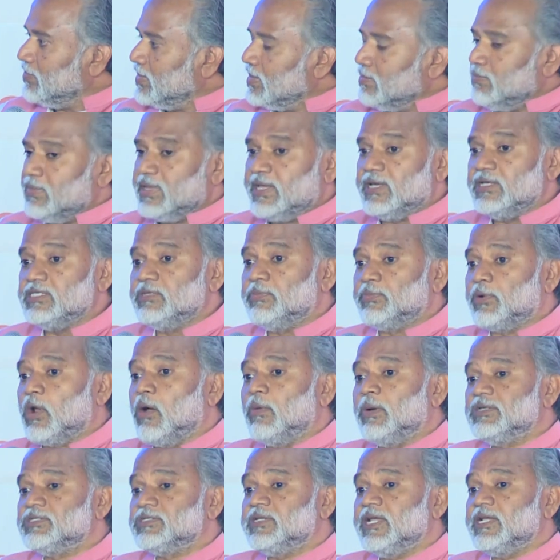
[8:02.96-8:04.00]
Because the
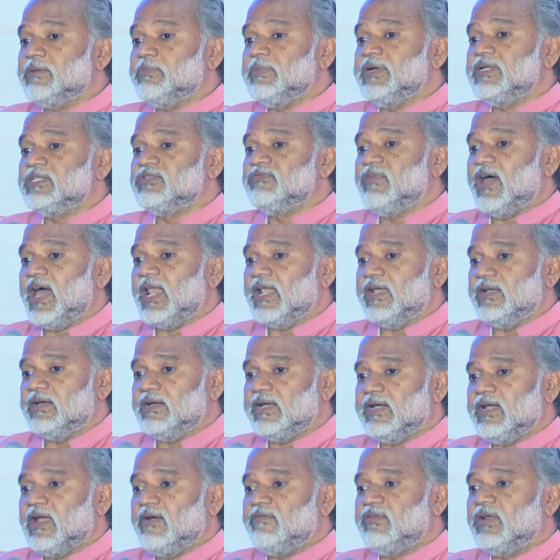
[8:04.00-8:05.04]
problem statement is valid,
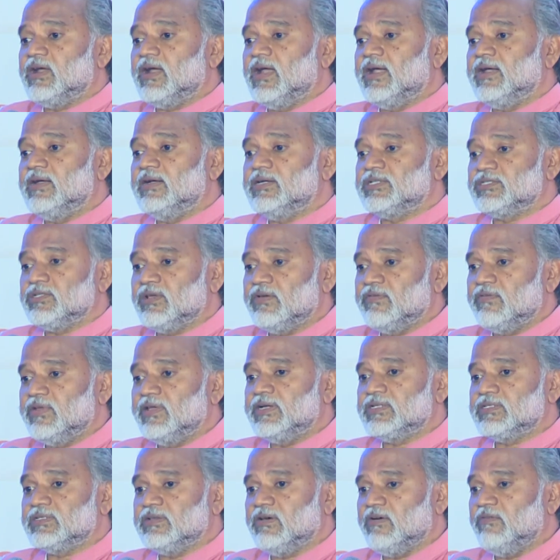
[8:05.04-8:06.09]
right? After hundreds of
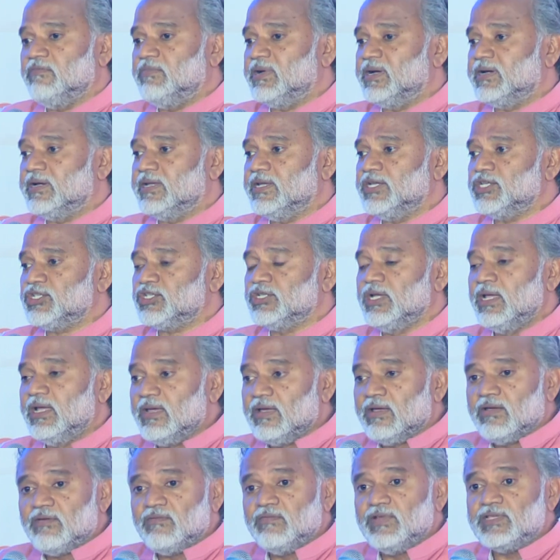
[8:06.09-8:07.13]
years of British,
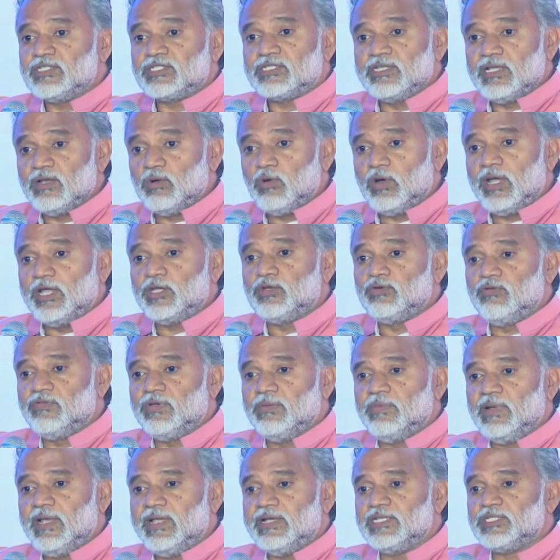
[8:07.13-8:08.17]
we still only 250
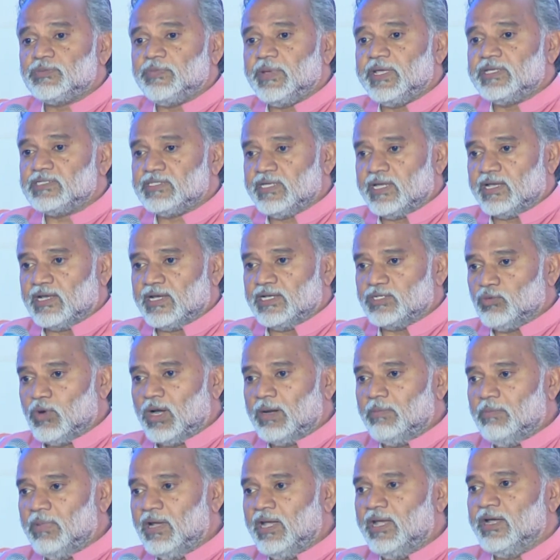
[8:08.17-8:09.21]
million speaks English, 1
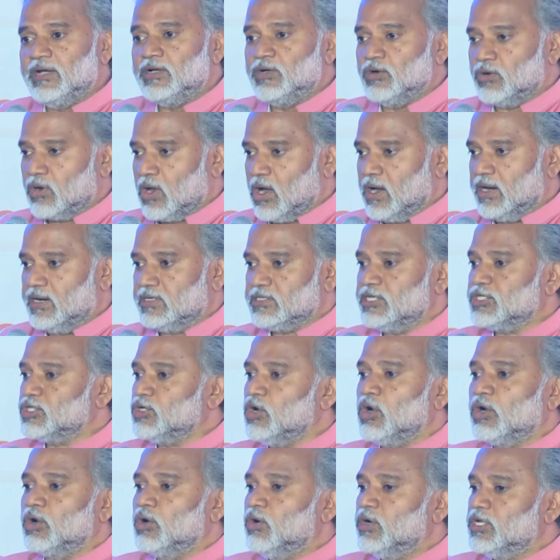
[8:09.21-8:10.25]
billion to not. That's
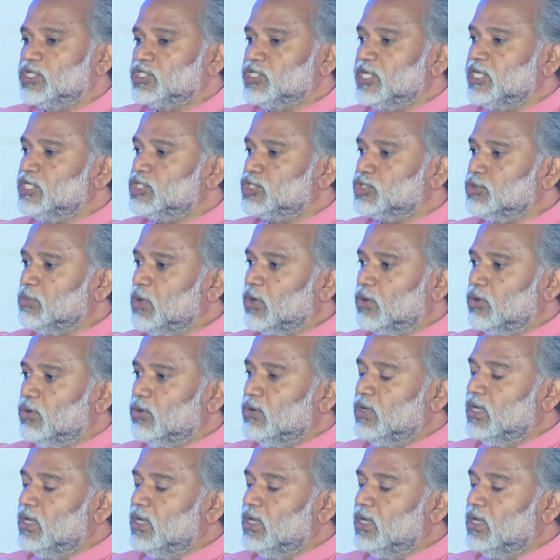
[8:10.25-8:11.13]
not going to change tomorrow.